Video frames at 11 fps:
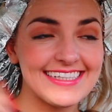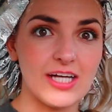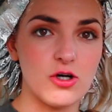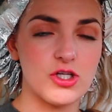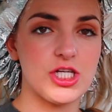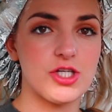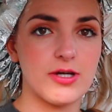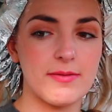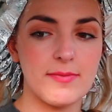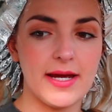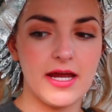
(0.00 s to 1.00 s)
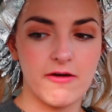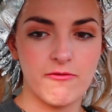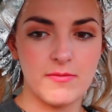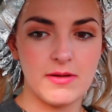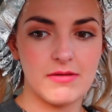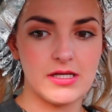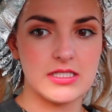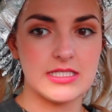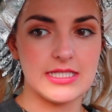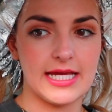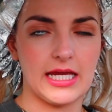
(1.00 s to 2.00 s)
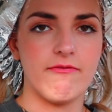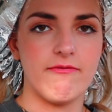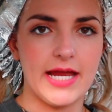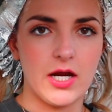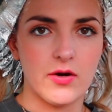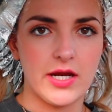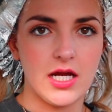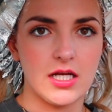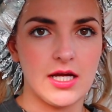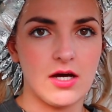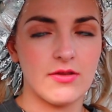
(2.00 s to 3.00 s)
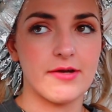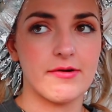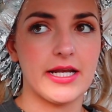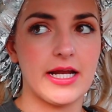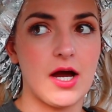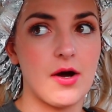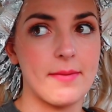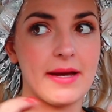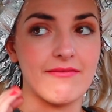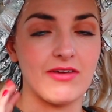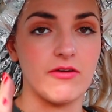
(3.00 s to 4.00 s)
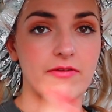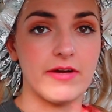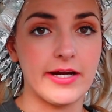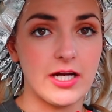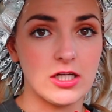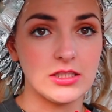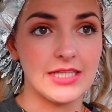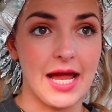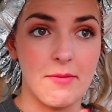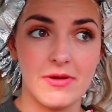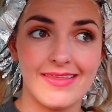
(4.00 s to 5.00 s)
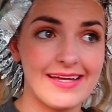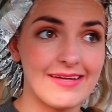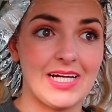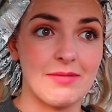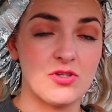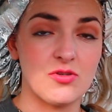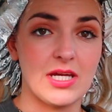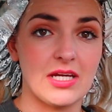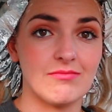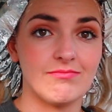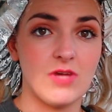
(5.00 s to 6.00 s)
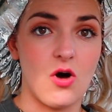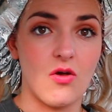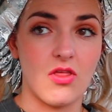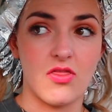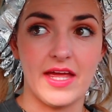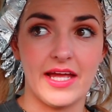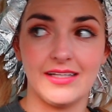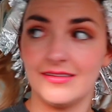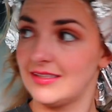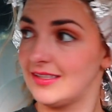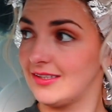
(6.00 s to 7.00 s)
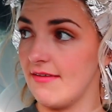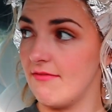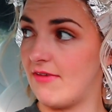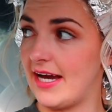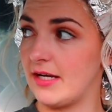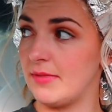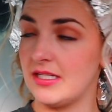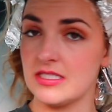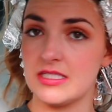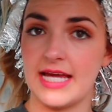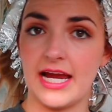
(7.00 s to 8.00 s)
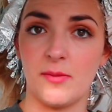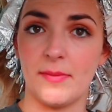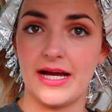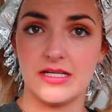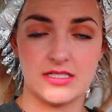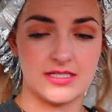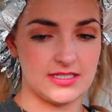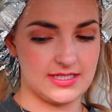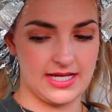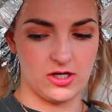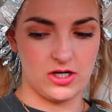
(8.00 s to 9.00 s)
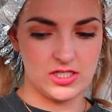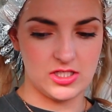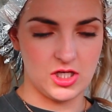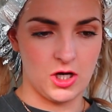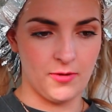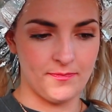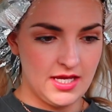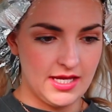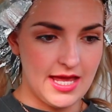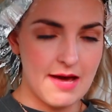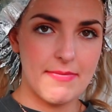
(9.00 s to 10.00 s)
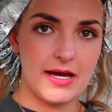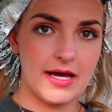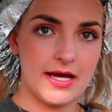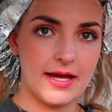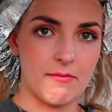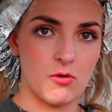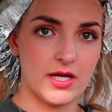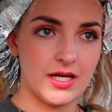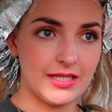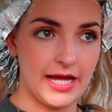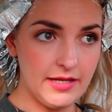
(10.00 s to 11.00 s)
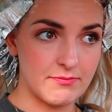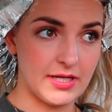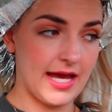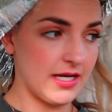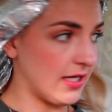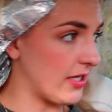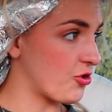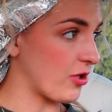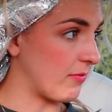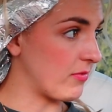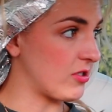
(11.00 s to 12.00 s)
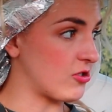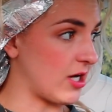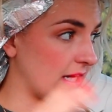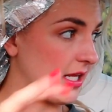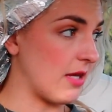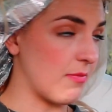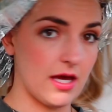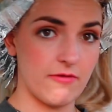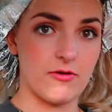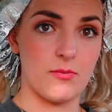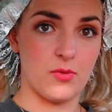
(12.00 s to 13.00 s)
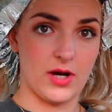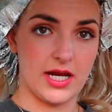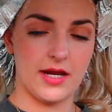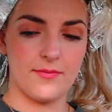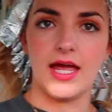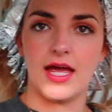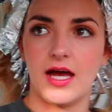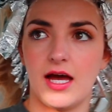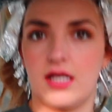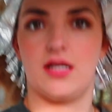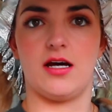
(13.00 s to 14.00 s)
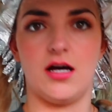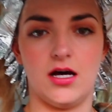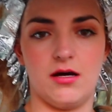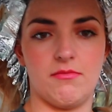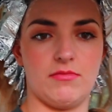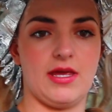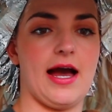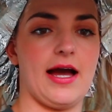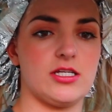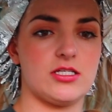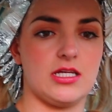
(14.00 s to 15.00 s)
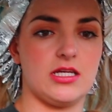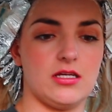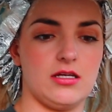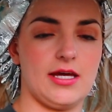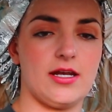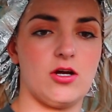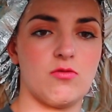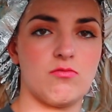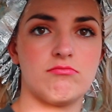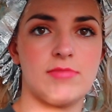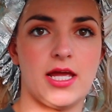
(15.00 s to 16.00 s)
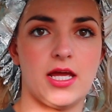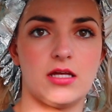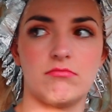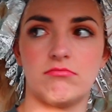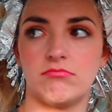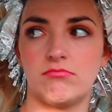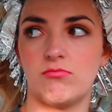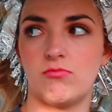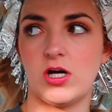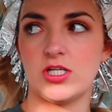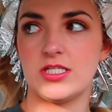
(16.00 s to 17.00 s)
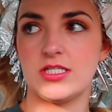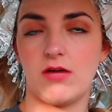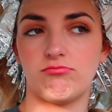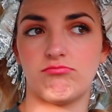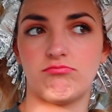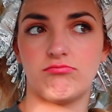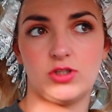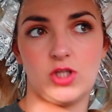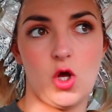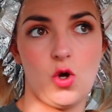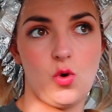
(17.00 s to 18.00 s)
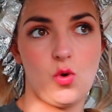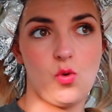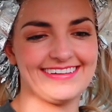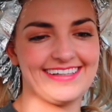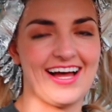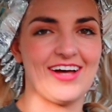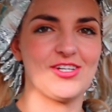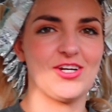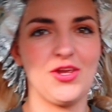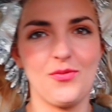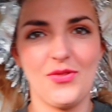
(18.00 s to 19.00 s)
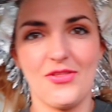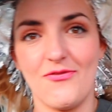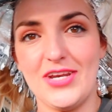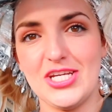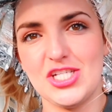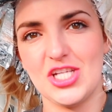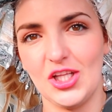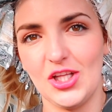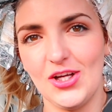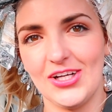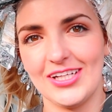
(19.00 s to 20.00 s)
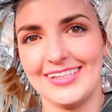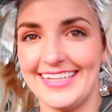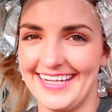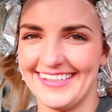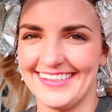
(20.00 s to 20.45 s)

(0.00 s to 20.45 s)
Oh, she trimmed my hair for me because it's like very unhealthy right now. I'm having a very hard time with it. I'm doing all the things, vitamins, hair masks, et cetera. So yep, I'm working on that, but I had to get trimmed to try and keep it from breaking. And um, yeah, I just need to head home and wash this out. So I'll show you with the finished look later.